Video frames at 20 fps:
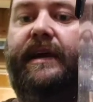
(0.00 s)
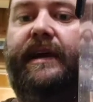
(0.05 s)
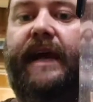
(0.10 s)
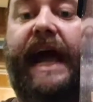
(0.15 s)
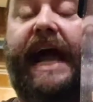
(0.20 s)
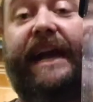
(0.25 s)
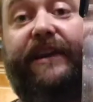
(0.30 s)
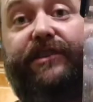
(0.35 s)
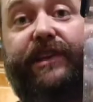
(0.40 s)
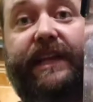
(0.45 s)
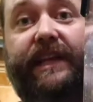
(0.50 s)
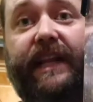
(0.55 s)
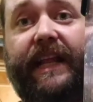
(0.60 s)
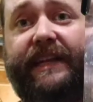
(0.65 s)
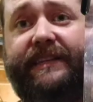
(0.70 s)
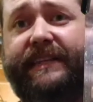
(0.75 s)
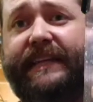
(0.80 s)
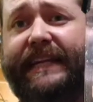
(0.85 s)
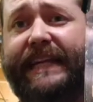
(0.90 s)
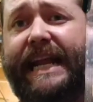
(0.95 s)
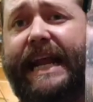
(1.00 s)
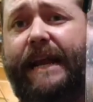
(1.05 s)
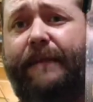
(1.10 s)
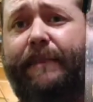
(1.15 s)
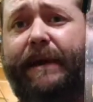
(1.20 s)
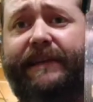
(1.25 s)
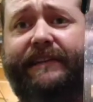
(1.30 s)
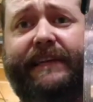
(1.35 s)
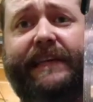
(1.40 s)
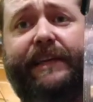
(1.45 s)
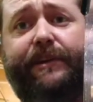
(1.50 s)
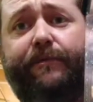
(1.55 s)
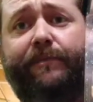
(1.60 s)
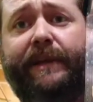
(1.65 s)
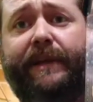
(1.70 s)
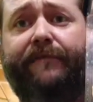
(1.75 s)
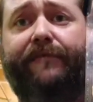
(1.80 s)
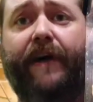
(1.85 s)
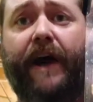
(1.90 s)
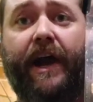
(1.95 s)
I actually collected it out of my
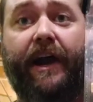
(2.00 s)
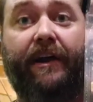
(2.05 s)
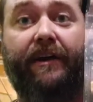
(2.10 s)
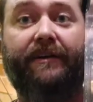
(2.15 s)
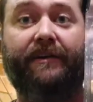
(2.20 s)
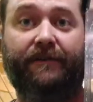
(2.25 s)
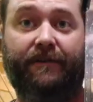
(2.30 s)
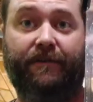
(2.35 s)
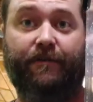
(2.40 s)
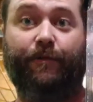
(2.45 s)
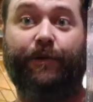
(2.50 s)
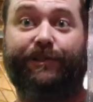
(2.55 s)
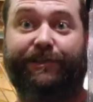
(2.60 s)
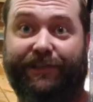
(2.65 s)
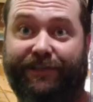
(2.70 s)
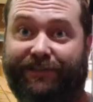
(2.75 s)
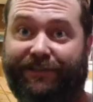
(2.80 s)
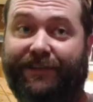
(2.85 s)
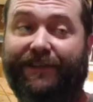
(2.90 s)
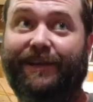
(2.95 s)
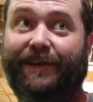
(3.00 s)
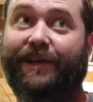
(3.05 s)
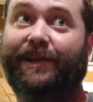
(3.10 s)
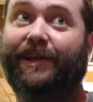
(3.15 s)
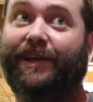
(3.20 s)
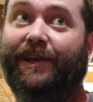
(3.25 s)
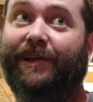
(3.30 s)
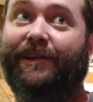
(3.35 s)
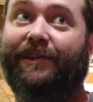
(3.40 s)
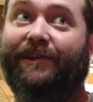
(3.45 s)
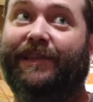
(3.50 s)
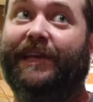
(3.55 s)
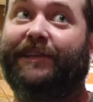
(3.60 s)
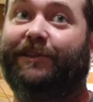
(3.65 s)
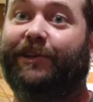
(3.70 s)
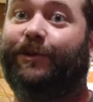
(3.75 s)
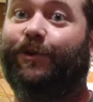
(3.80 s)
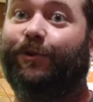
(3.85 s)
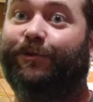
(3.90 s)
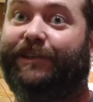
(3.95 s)
dehumidifier, which is, that's
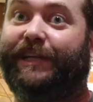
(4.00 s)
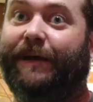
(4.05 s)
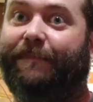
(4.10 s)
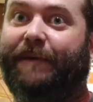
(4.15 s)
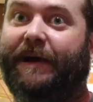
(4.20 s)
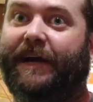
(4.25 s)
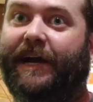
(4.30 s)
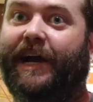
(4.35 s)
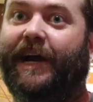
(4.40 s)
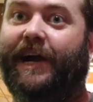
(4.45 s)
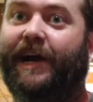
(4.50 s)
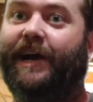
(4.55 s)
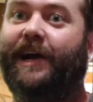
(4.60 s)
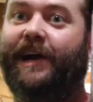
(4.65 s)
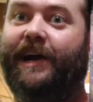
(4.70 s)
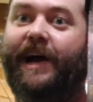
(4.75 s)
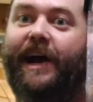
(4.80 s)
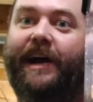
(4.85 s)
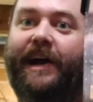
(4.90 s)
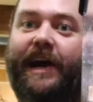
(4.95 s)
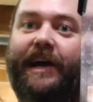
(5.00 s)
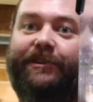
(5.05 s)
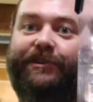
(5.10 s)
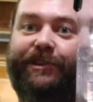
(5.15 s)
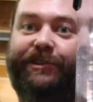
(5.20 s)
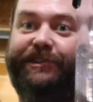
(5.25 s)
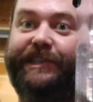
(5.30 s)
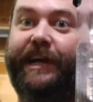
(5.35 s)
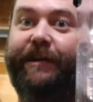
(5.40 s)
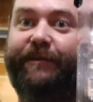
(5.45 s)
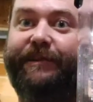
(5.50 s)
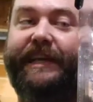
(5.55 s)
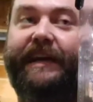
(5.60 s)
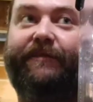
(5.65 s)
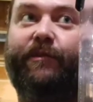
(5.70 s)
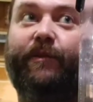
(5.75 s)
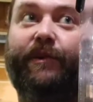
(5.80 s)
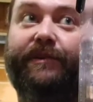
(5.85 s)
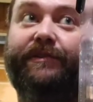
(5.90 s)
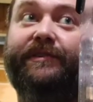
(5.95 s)
a cool tip I should share with
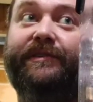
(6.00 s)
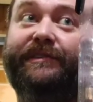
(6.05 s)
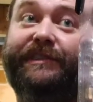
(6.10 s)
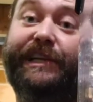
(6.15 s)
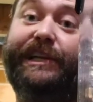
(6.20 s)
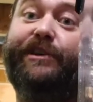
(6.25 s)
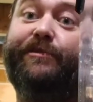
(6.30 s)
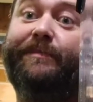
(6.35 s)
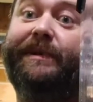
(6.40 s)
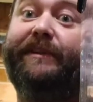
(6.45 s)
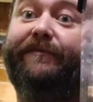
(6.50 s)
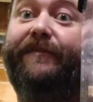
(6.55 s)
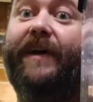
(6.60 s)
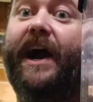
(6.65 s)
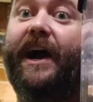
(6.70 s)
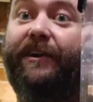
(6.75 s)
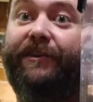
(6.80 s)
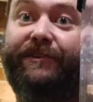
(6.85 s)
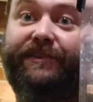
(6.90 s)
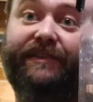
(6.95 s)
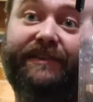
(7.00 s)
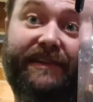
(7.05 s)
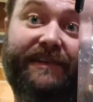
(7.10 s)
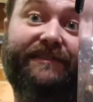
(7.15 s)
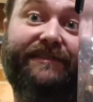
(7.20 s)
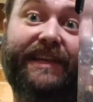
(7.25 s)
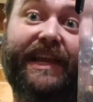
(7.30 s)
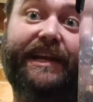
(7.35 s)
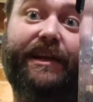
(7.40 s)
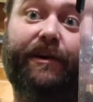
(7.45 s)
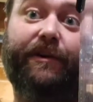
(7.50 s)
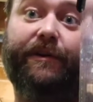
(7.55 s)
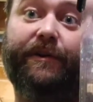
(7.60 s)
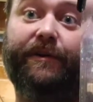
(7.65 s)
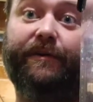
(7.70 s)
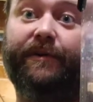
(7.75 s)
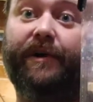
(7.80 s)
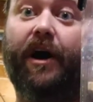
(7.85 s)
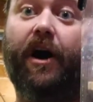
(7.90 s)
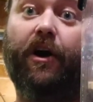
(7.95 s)
everyone. Dehumidifiers. It's like
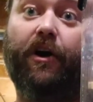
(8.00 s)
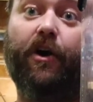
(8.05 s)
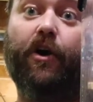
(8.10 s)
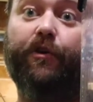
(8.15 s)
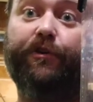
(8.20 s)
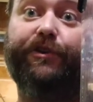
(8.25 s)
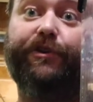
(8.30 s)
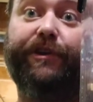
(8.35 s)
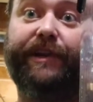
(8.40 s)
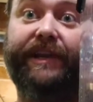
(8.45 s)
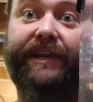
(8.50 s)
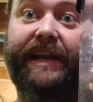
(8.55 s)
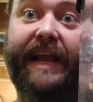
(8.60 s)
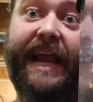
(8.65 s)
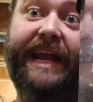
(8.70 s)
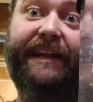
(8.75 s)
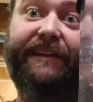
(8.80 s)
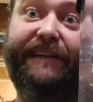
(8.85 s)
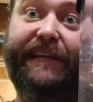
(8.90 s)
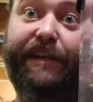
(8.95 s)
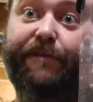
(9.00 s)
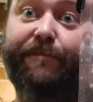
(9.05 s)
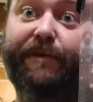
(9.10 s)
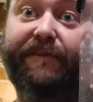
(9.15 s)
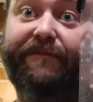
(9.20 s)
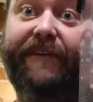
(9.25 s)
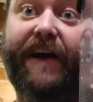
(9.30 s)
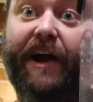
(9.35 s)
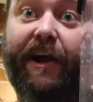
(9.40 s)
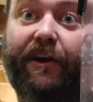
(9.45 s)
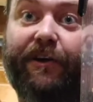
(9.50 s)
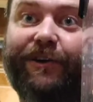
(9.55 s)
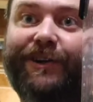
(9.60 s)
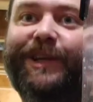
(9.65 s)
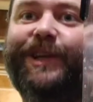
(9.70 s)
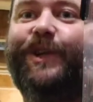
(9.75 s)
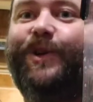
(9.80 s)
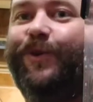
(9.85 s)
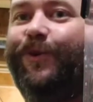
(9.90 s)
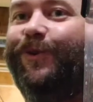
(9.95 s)
a RO unit and a dehumidifier.
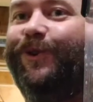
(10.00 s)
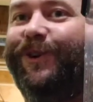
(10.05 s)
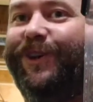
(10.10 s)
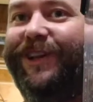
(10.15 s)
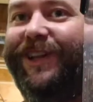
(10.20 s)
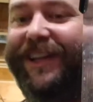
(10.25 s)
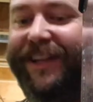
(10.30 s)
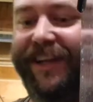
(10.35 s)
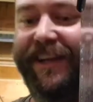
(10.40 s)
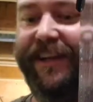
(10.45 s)
Cool.